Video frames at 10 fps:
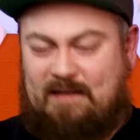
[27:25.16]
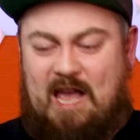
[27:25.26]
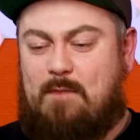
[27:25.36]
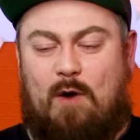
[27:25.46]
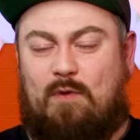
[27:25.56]

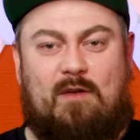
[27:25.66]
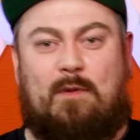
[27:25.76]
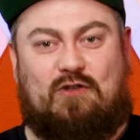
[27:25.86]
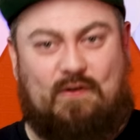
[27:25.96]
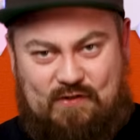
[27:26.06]
came up with a
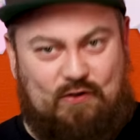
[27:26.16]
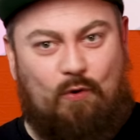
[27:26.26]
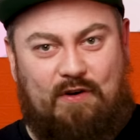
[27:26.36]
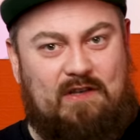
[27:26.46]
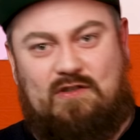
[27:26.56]
bunch of
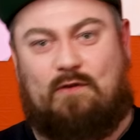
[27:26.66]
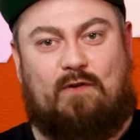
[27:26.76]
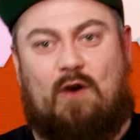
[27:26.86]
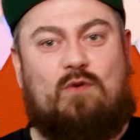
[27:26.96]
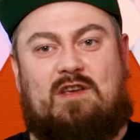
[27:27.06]
stories of
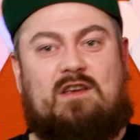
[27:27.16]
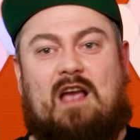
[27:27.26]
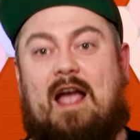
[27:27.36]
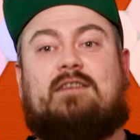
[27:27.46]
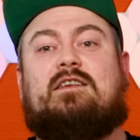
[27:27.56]
how
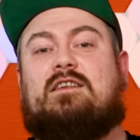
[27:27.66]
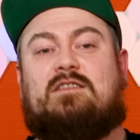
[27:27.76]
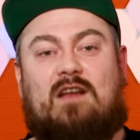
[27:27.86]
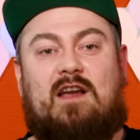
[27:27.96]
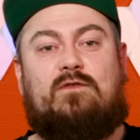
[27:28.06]
he ended
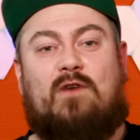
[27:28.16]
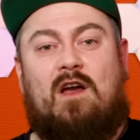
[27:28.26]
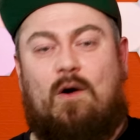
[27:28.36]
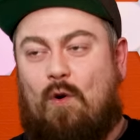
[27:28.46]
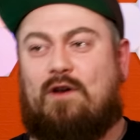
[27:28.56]
his life,
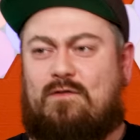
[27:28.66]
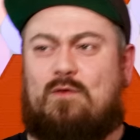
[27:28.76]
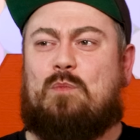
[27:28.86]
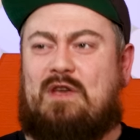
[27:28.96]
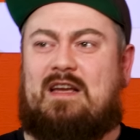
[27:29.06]
one of
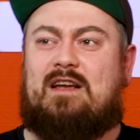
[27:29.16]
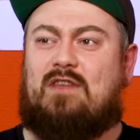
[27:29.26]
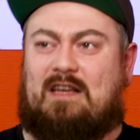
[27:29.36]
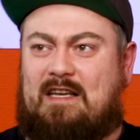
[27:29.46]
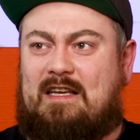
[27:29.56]
them being
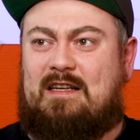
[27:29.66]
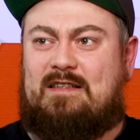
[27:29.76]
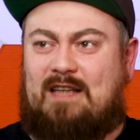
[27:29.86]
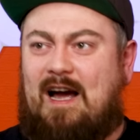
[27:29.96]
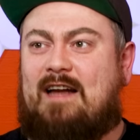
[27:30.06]
that he
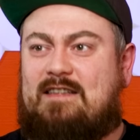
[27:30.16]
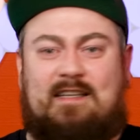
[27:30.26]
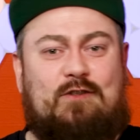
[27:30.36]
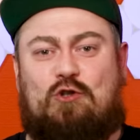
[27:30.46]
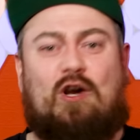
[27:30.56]
tied
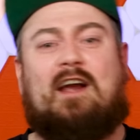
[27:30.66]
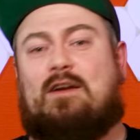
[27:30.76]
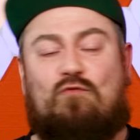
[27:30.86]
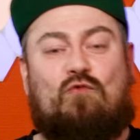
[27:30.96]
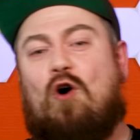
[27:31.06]
a
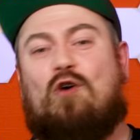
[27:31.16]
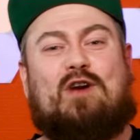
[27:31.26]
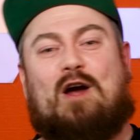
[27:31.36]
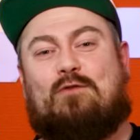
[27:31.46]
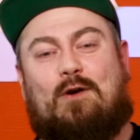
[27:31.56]
giant rock
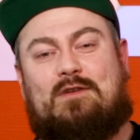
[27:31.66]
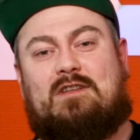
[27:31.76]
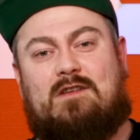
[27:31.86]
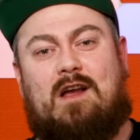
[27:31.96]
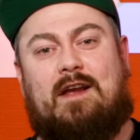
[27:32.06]
around
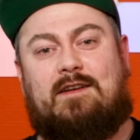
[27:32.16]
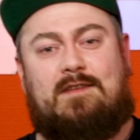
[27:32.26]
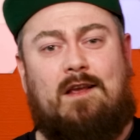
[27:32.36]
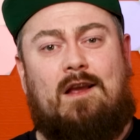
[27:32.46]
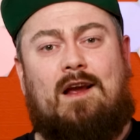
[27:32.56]
his
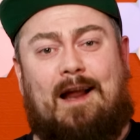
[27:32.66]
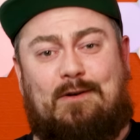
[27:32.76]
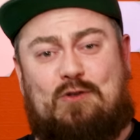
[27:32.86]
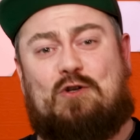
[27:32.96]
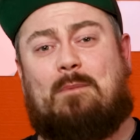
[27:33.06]
legs
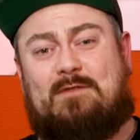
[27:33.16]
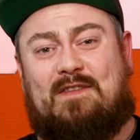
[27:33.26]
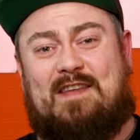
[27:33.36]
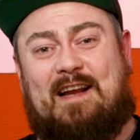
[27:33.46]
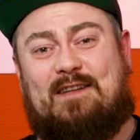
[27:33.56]
and jumped
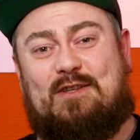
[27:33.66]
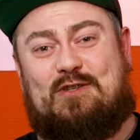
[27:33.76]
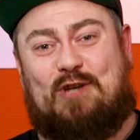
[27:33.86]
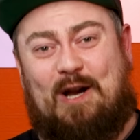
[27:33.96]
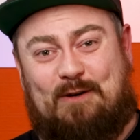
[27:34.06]
in the
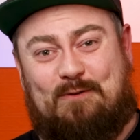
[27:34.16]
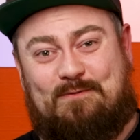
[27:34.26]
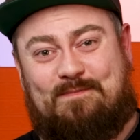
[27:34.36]
English Channel.